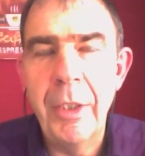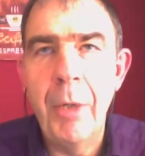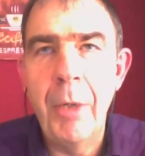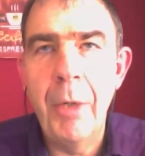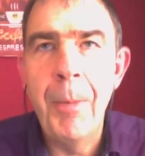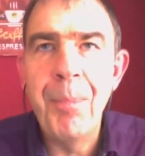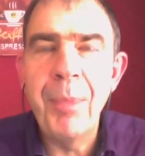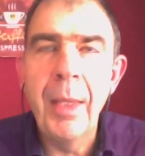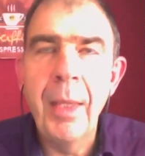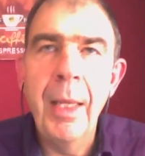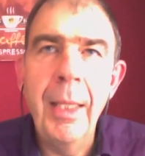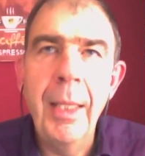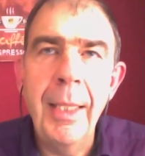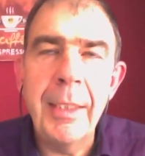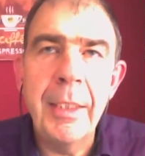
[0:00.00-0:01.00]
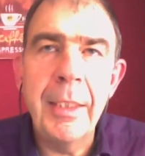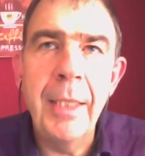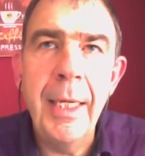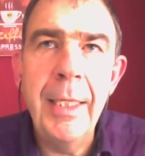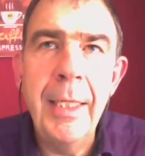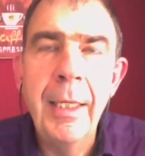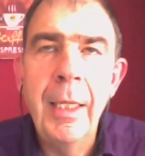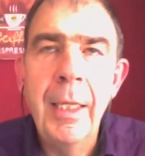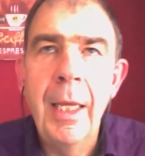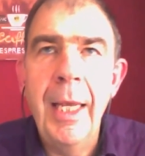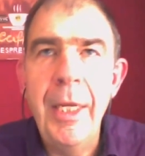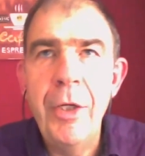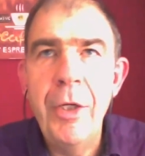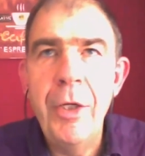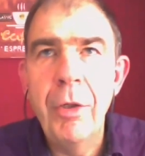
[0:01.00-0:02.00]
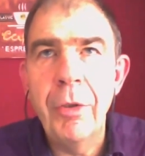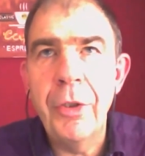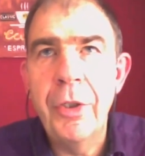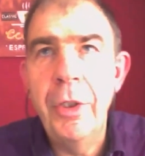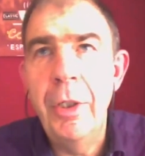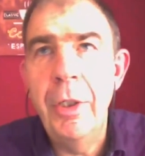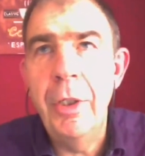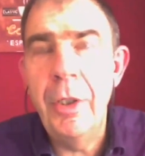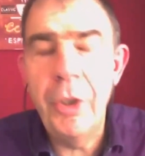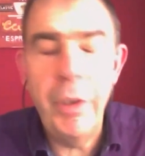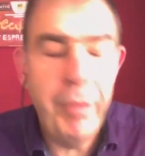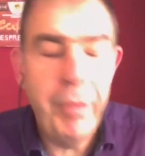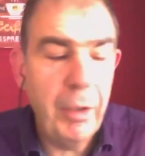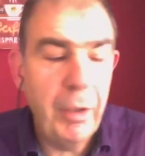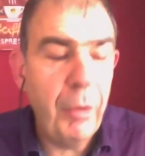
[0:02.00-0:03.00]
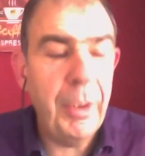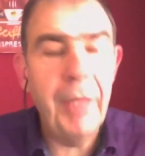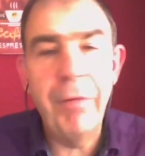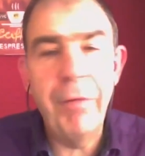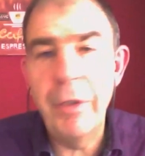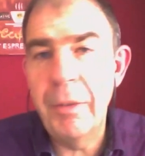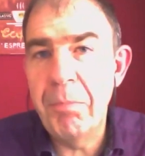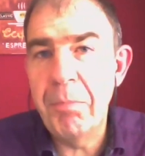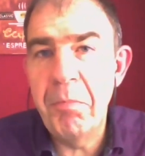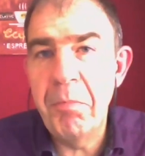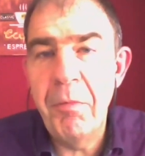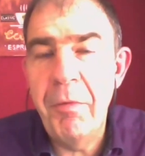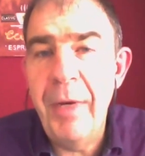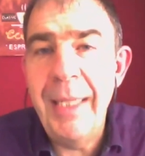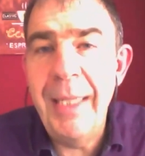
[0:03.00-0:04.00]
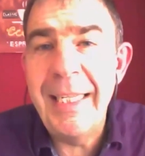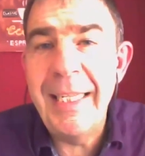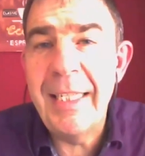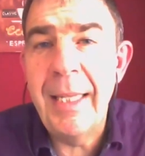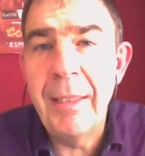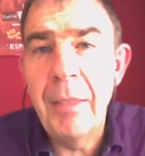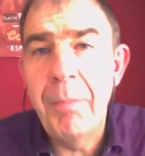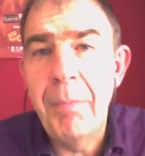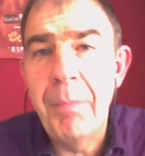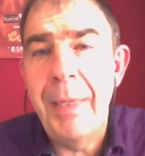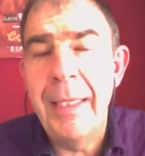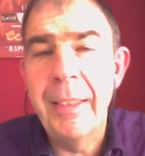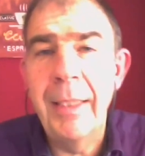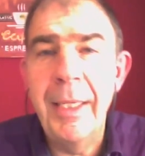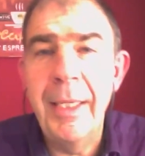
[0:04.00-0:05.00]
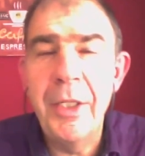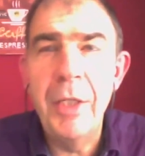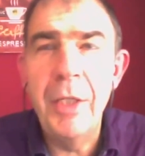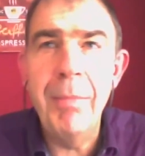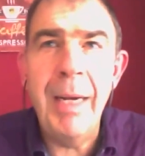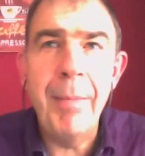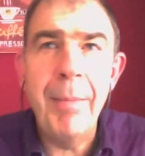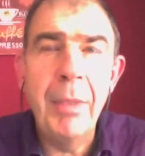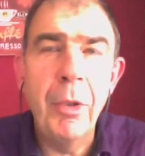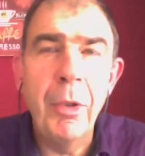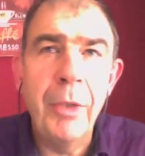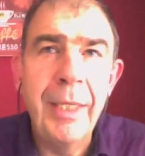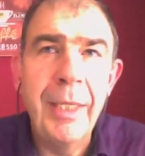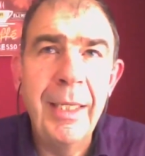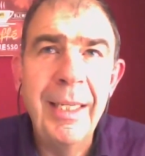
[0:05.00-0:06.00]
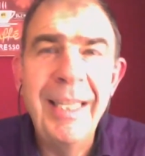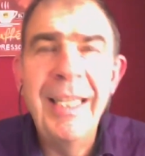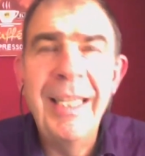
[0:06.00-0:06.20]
So let's say in your search, if you're looking for fairly standard buy-to-lets, you might be looking